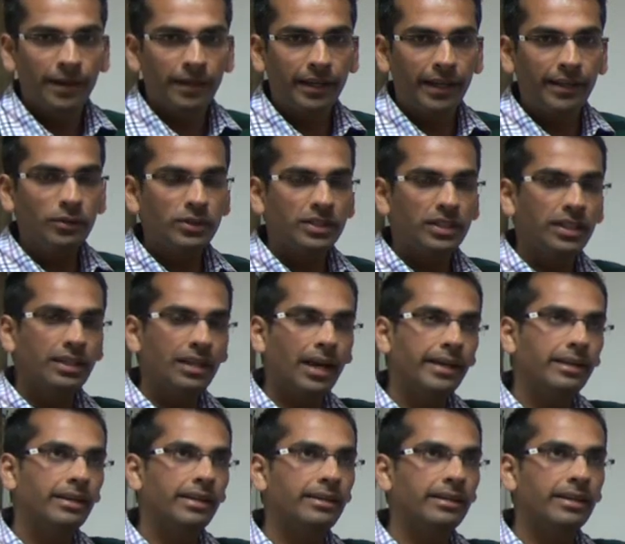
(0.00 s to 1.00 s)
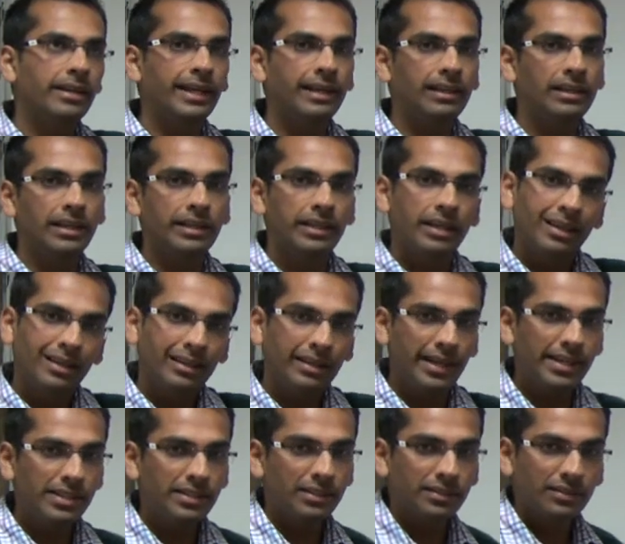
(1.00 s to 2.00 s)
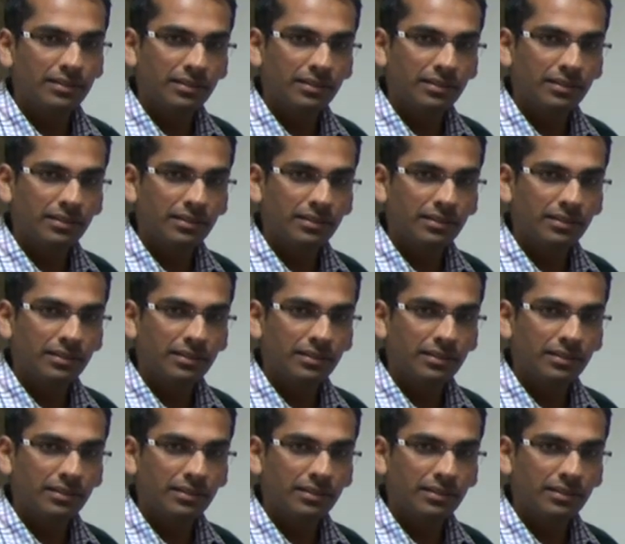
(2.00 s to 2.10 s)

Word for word: Can you see 9 indirectly? Yes.